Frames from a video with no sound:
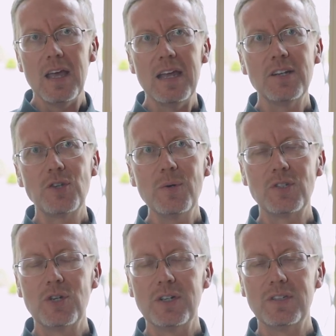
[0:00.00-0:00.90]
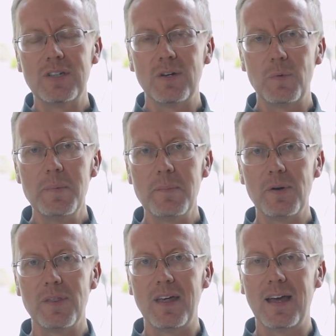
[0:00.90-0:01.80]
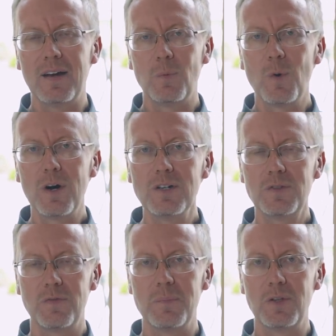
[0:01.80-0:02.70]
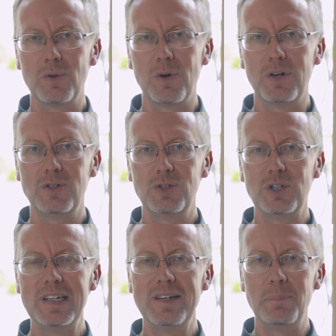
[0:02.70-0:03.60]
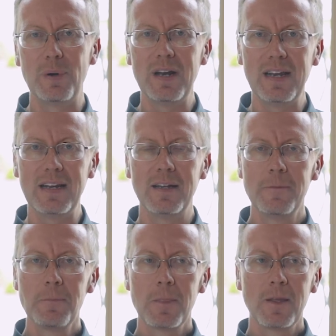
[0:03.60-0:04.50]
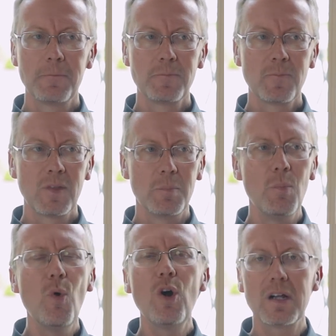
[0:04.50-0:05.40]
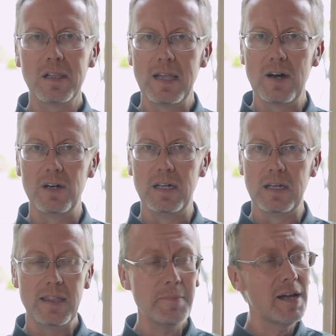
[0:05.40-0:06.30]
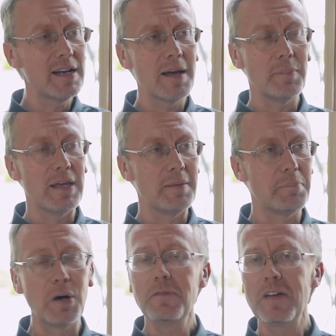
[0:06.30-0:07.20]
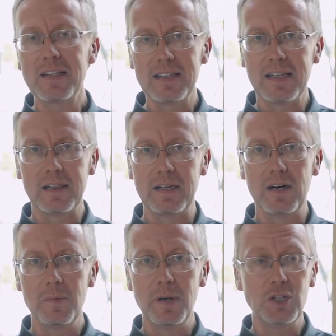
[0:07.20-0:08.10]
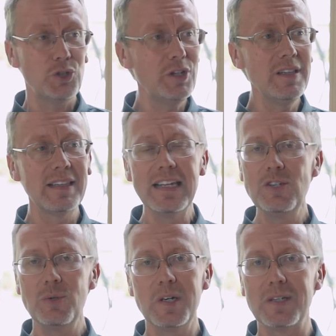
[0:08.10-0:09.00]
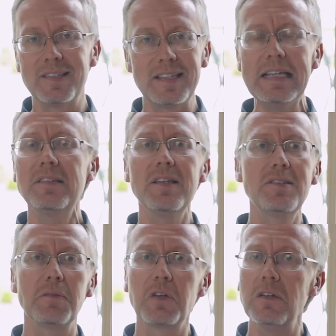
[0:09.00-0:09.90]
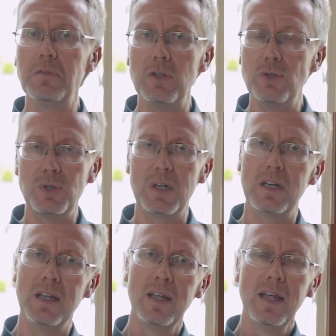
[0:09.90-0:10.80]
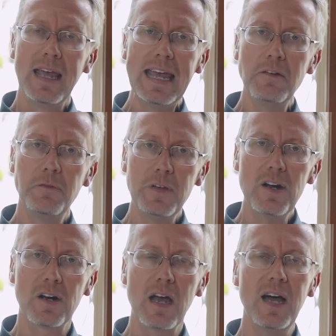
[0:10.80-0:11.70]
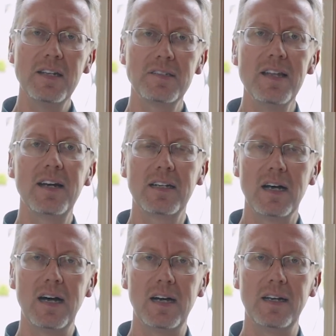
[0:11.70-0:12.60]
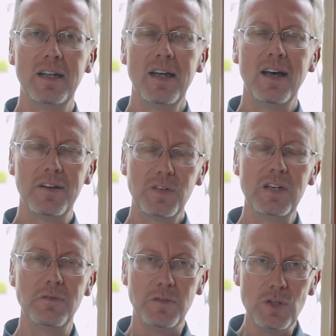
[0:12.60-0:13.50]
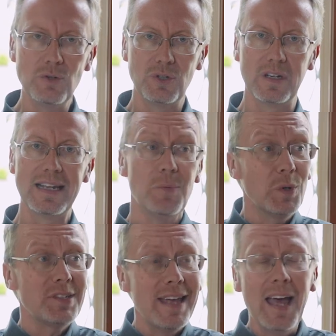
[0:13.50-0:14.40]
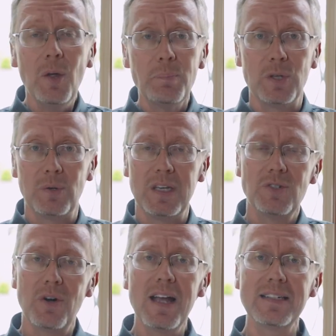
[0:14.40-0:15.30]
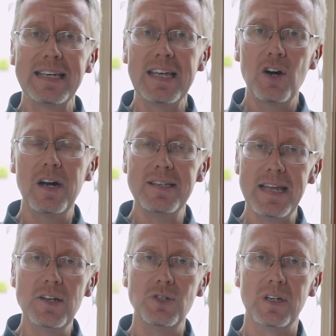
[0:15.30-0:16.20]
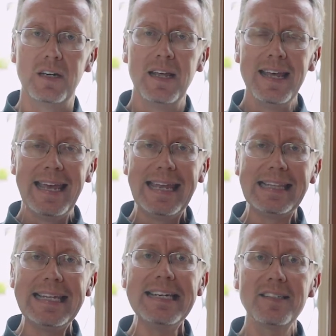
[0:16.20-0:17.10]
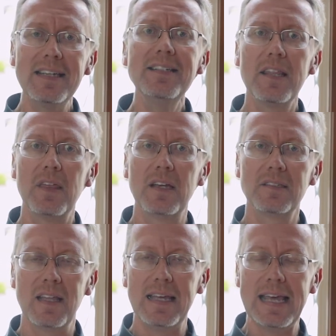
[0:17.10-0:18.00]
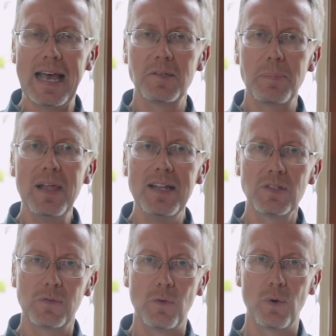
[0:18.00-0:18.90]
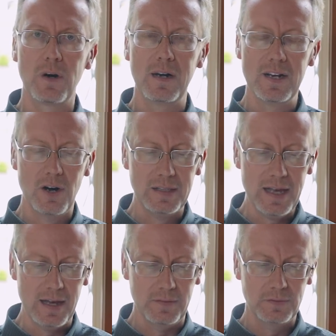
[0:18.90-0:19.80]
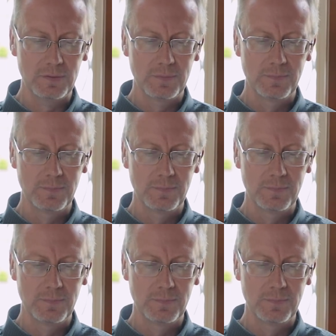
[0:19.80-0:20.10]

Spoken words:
And it's always good to remember that words from the Lord should bring more clarity. They might not be perfectly clear, but it shouldn't lead you into seasons of confusion and fear. God is not a God of confusion. He wants to help you. He's trying to get our attention and lead us into things that He has plans for in our lives.